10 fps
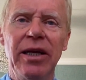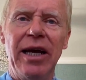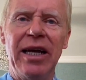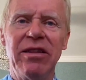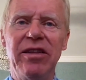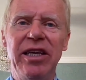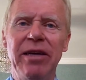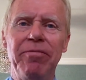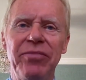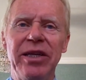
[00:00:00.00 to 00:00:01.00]
And
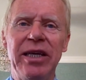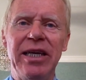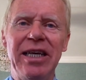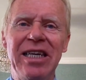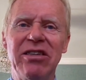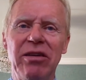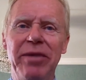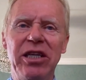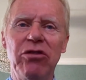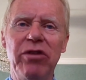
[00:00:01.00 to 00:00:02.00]
the
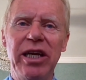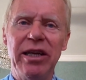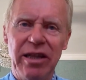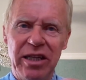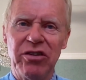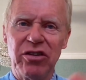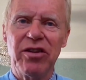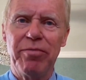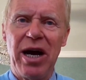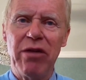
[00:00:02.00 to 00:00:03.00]
intermediary, this is
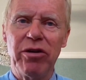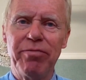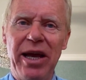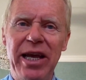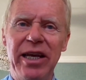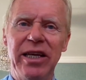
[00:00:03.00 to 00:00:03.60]
the Pirate Bay.